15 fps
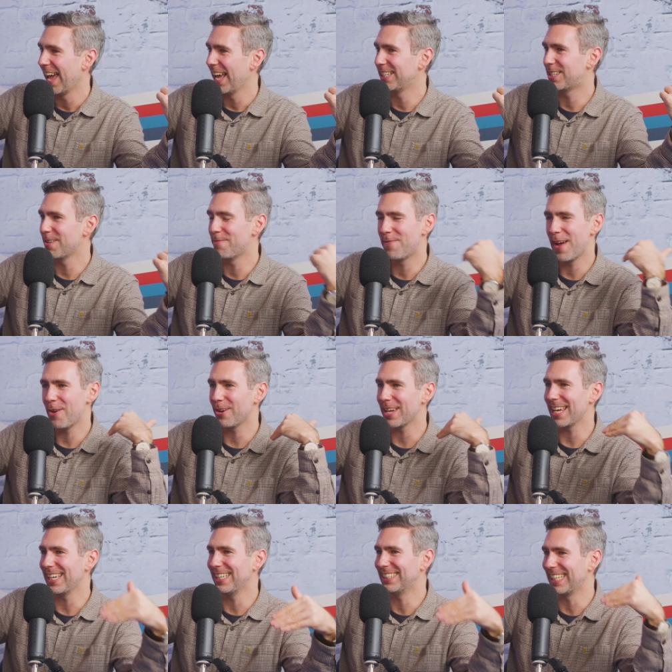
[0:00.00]
it's a very
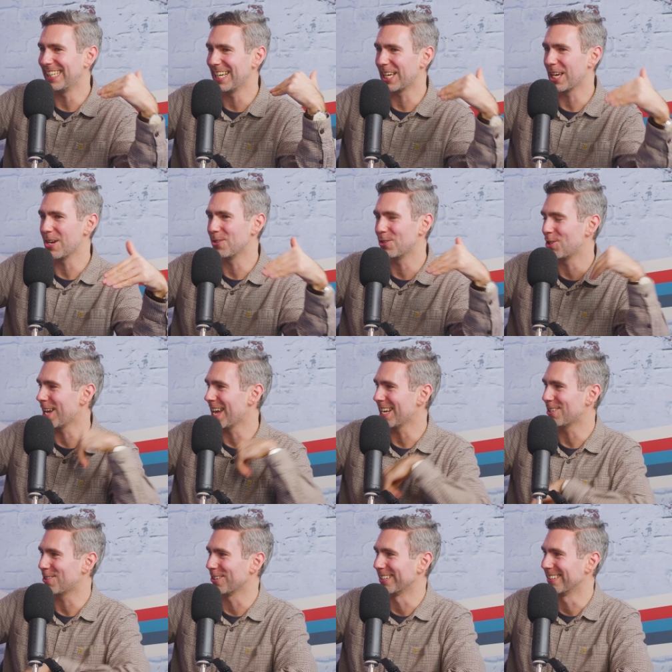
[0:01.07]
easy
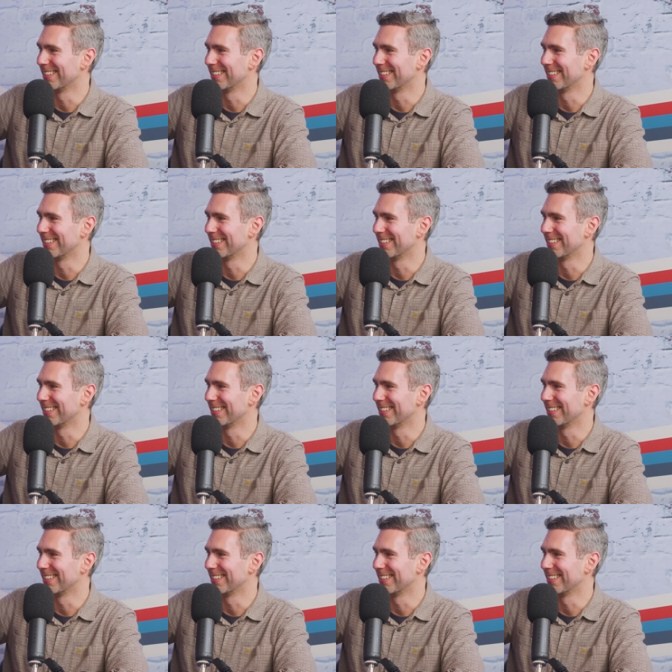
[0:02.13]
negotiation.